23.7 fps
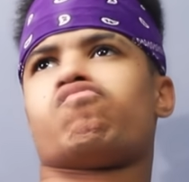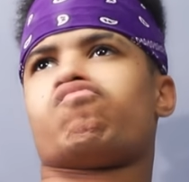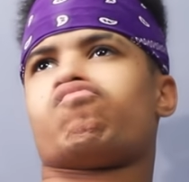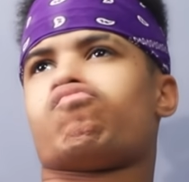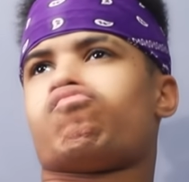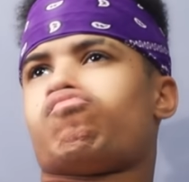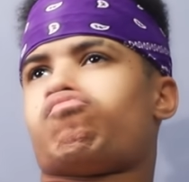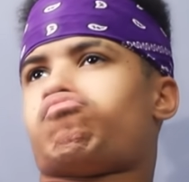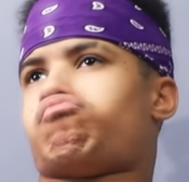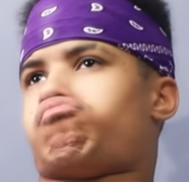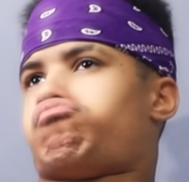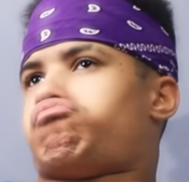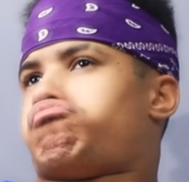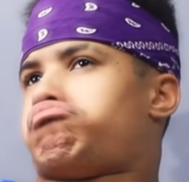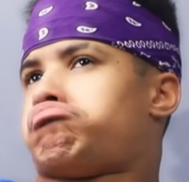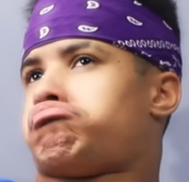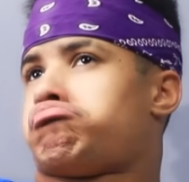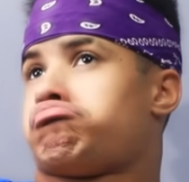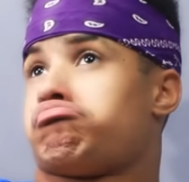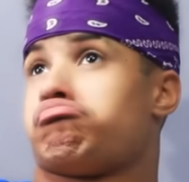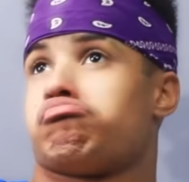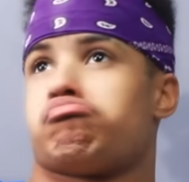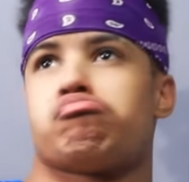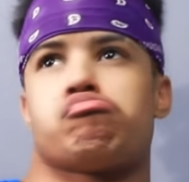so he
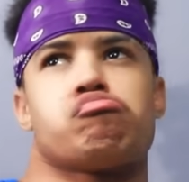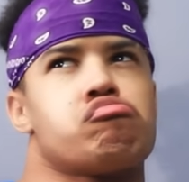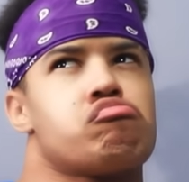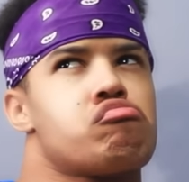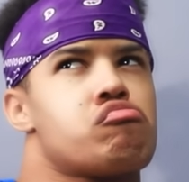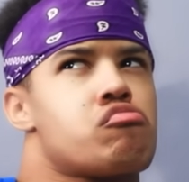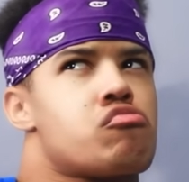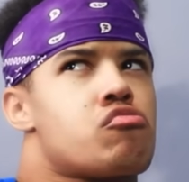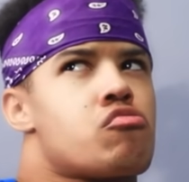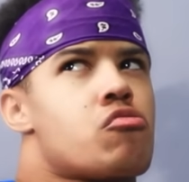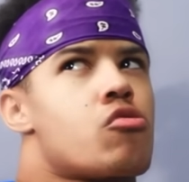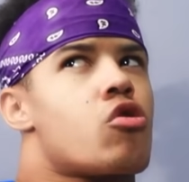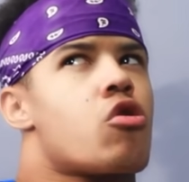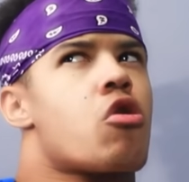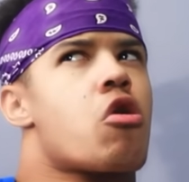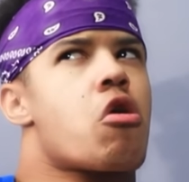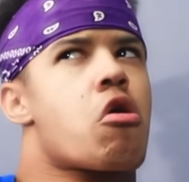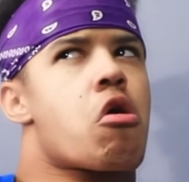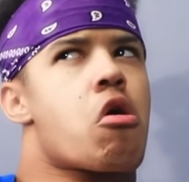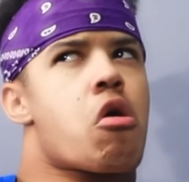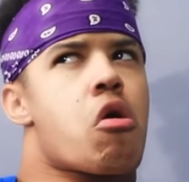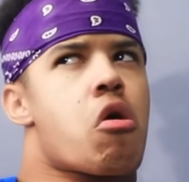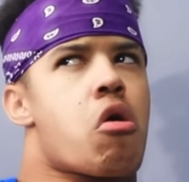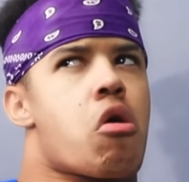needs to
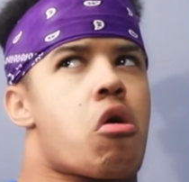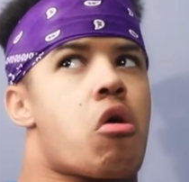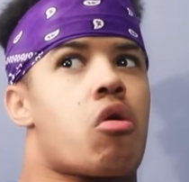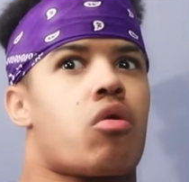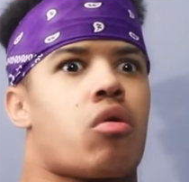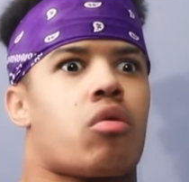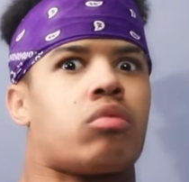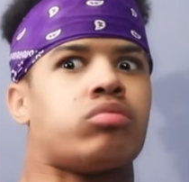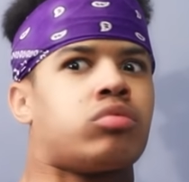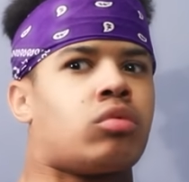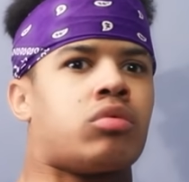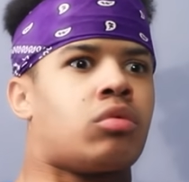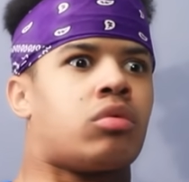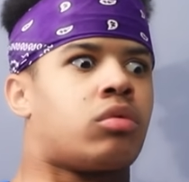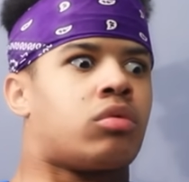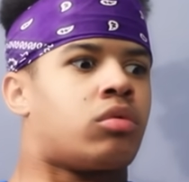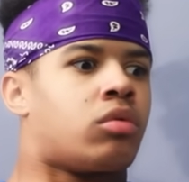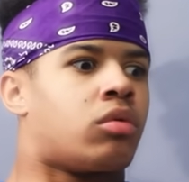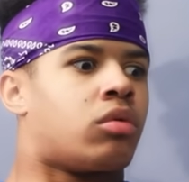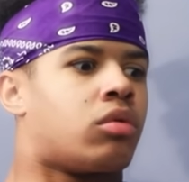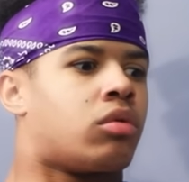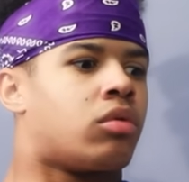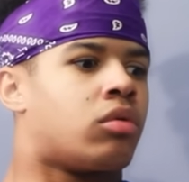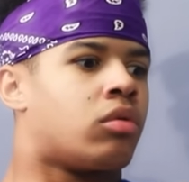maintain his muscles.
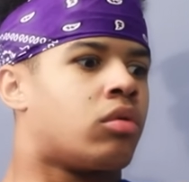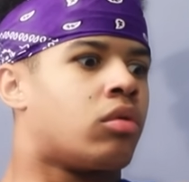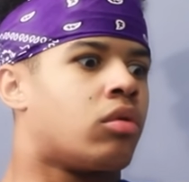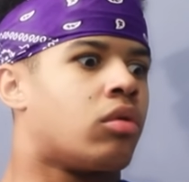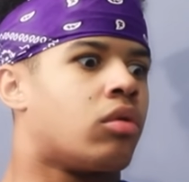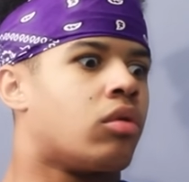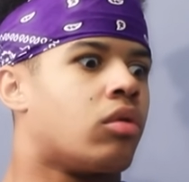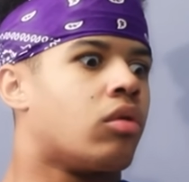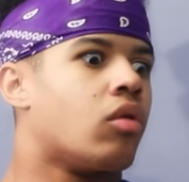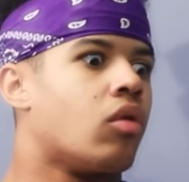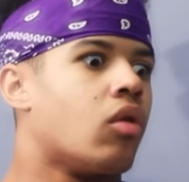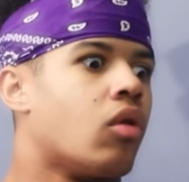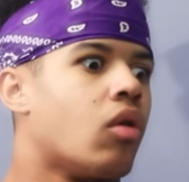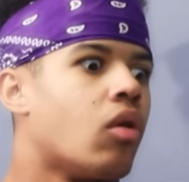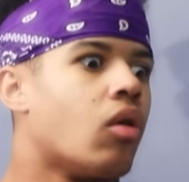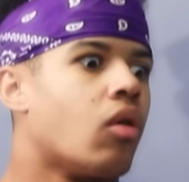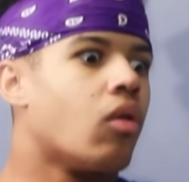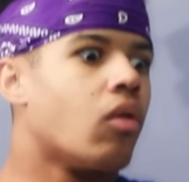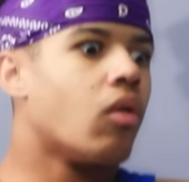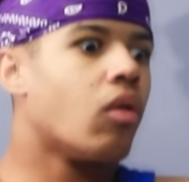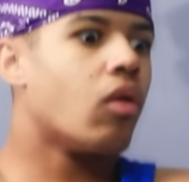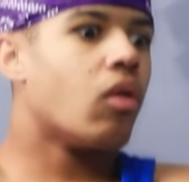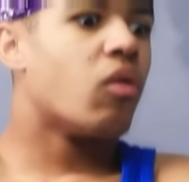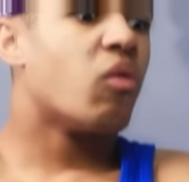Wow,